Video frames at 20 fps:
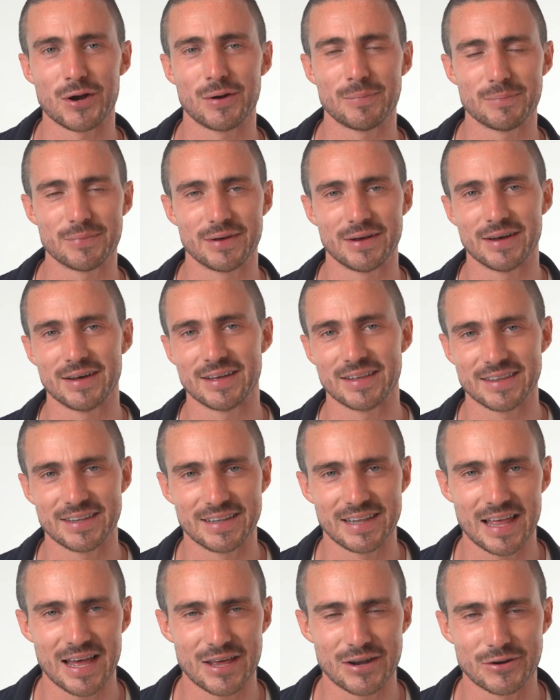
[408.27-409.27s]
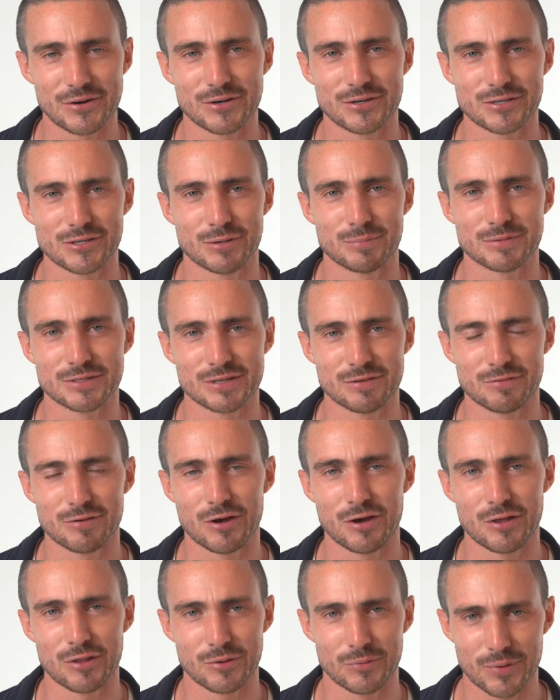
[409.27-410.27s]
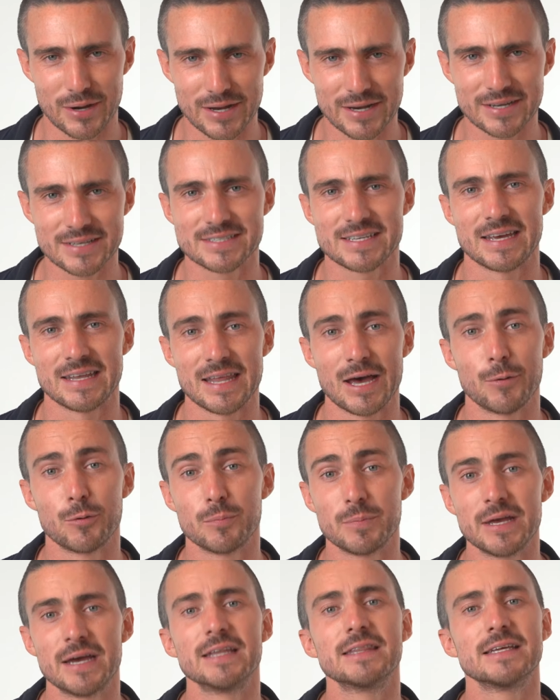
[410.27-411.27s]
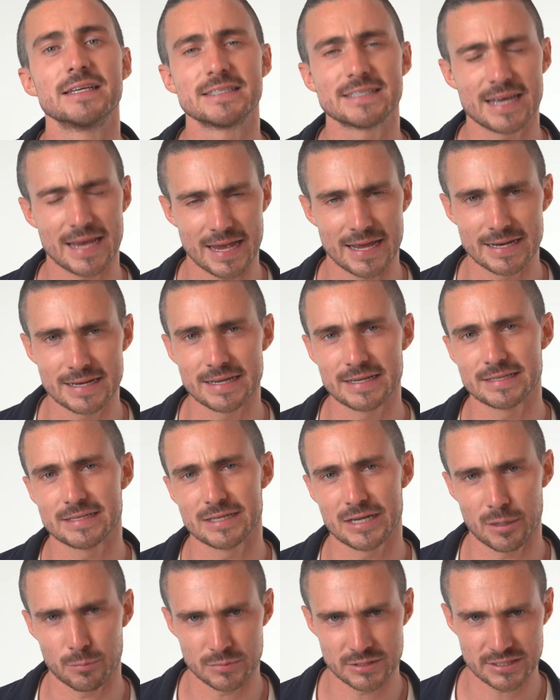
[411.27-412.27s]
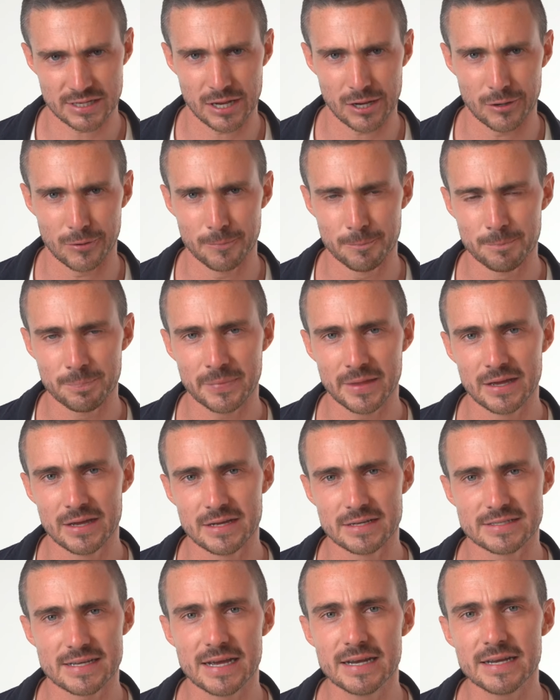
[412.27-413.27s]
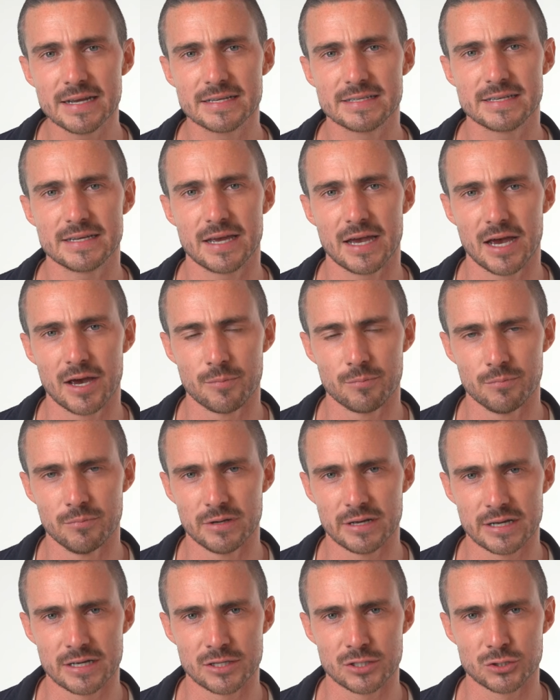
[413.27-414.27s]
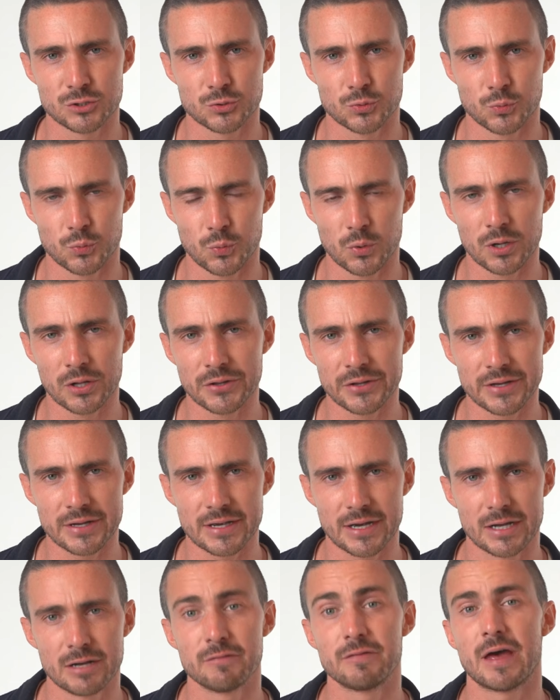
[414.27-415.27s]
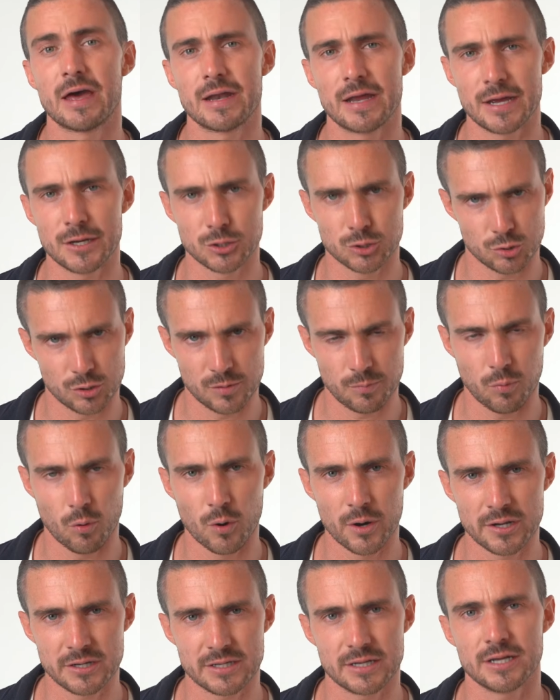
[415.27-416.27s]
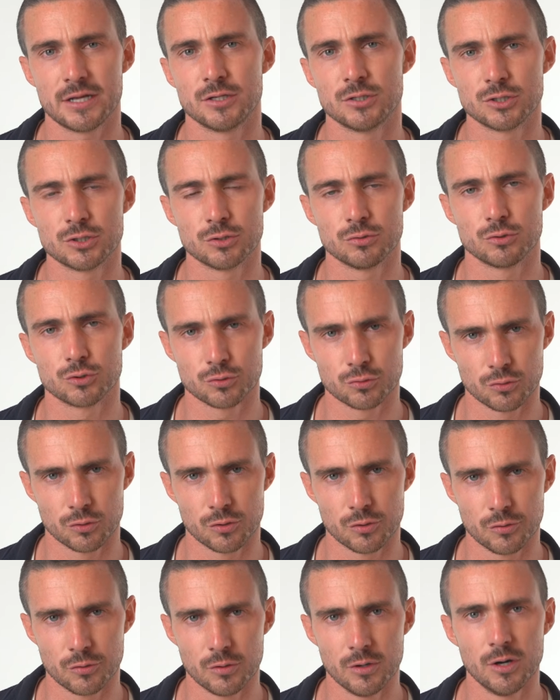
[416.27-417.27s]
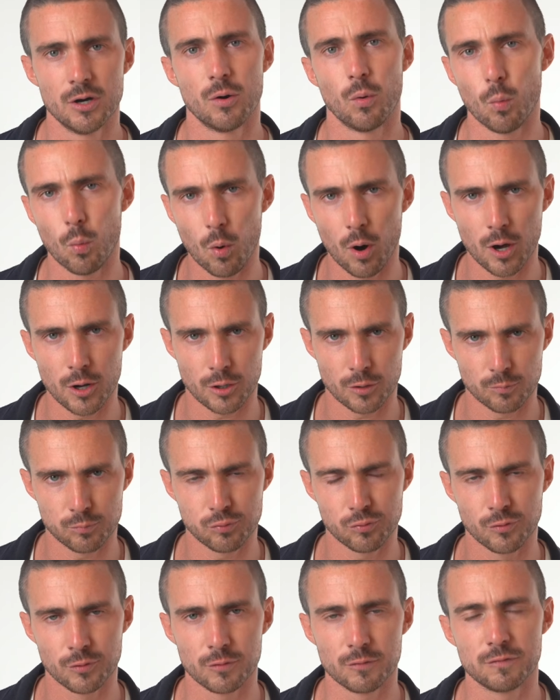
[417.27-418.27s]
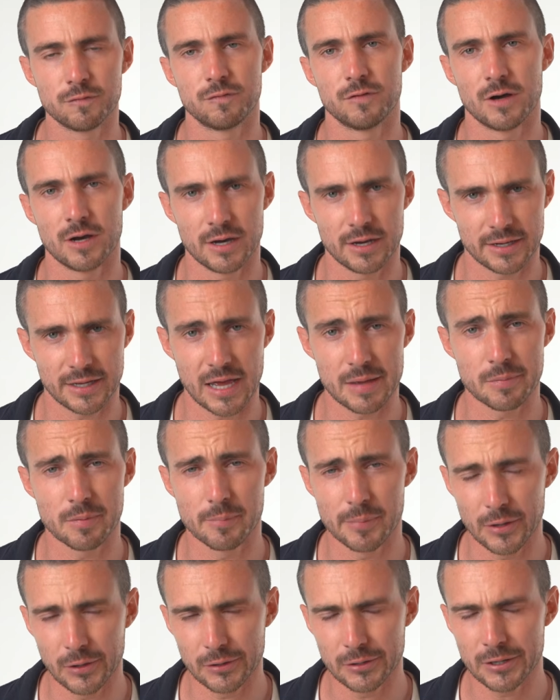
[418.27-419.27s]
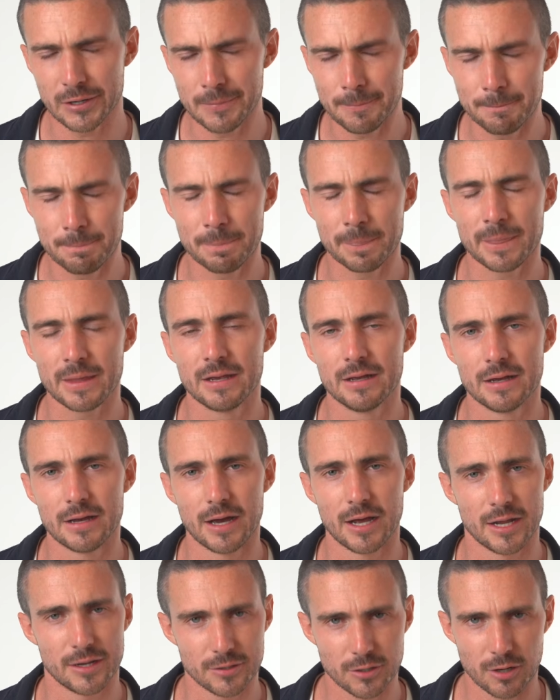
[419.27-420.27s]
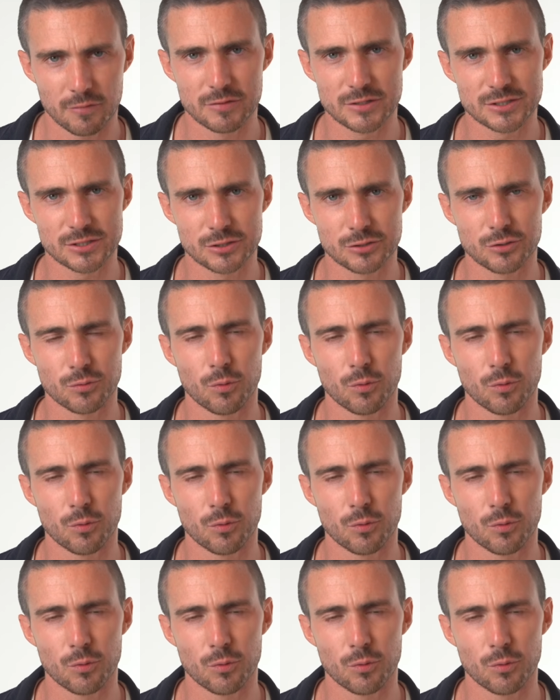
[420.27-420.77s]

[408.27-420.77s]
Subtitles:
up the ladder in terms of the ratings, and that would be at the 10 ATM scale. 10 ATM is really kind of that entry point into true waterproof capability. I obviously do